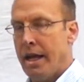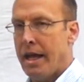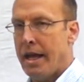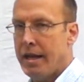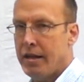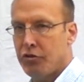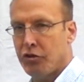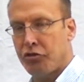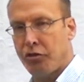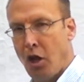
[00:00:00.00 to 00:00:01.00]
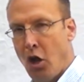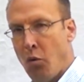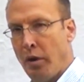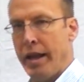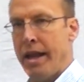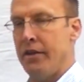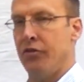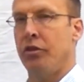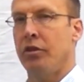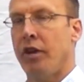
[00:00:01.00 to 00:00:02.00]
It is a slow
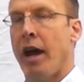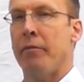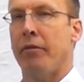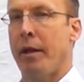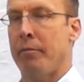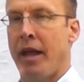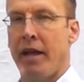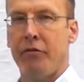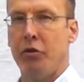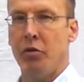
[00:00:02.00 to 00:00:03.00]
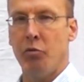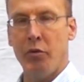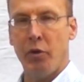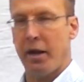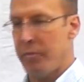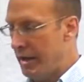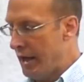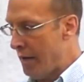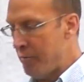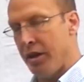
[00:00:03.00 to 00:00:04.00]
release type plant food, and we recommend
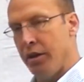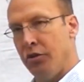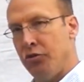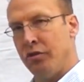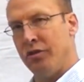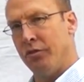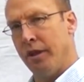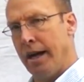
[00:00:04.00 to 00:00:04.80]
that because